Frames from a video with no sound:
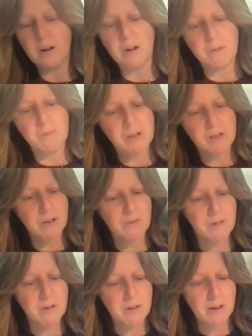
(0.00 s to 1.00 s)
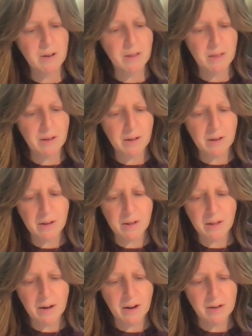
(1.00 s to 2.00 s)
let me see if there's anything here
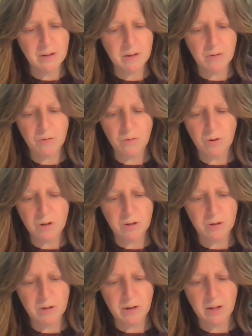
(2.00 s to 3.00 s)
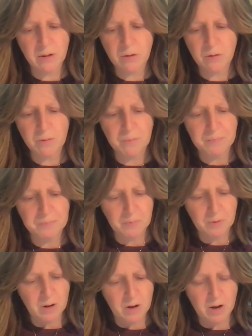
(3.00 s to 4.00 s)
that I didn't want to tell you,
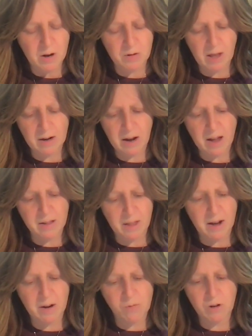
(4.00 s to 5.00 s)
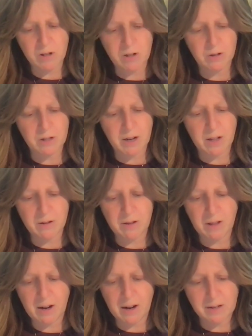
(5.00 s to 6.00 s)
that I wanted to tell you
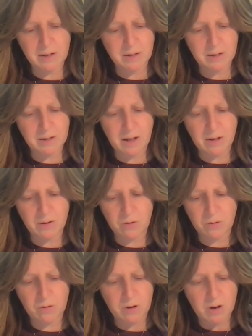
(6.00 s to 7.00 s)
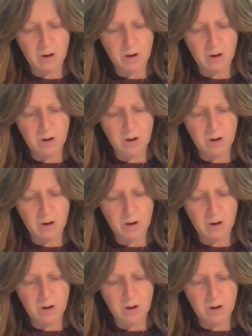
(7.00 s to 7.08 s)
that I didn't tell you.